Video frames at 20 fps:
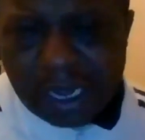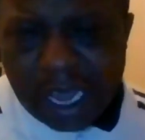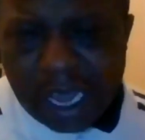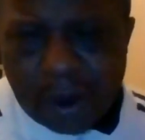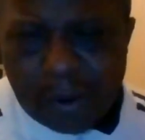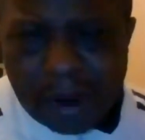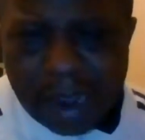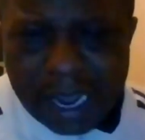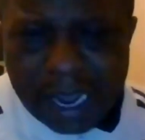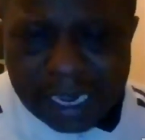
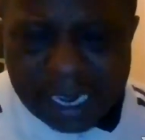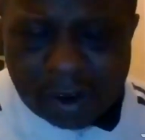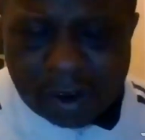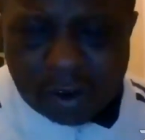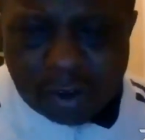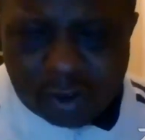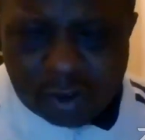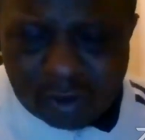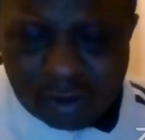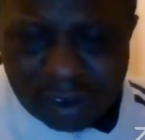Now, I
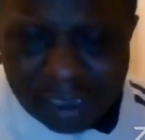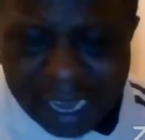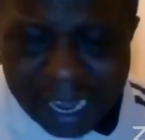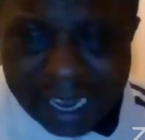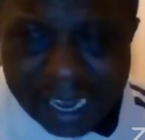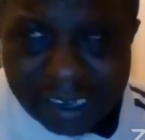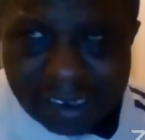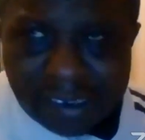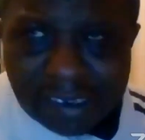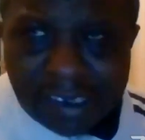cannot
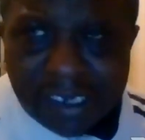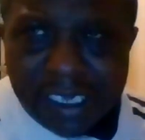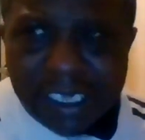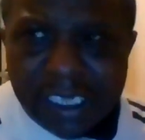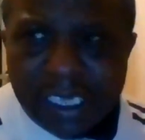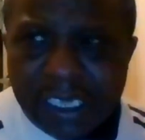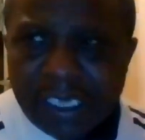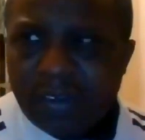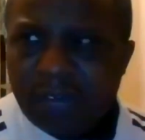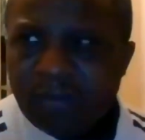
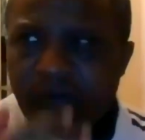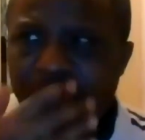guarantee